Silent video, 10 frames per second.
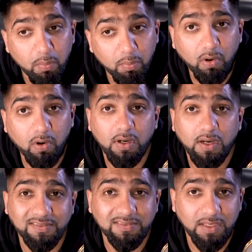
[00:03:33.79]

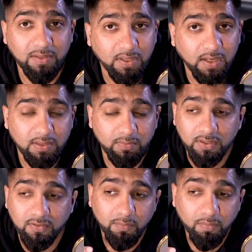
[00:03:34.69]
But at the same
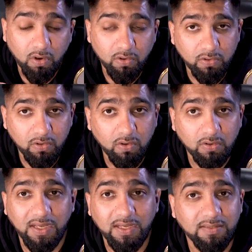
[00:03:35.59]
time, it's important to
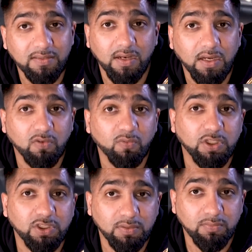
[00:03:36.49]
know that it is an act of
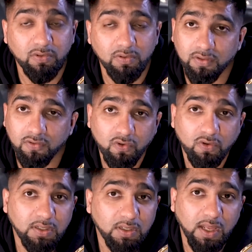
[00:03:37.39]
worship to
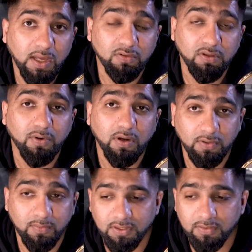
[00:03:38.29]
study the life of the
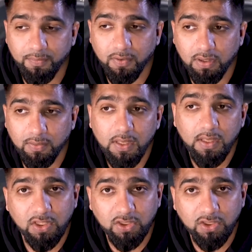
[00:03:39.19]
Prophet, peace be upon him.